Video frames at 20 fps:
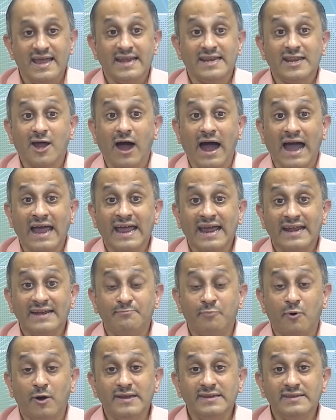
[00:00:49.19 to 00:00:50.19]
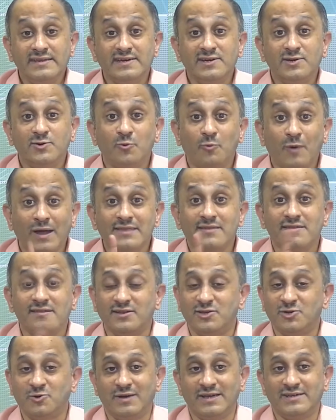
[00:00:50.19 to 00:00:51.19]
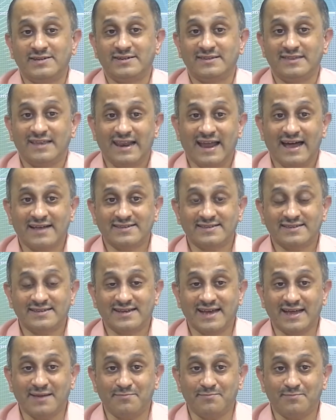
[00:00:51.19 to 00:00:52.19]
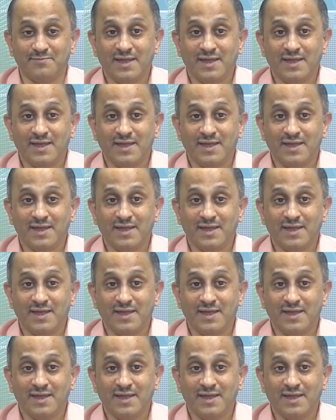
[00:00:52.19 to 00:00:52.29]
Now, I had pointed to one situation the last time,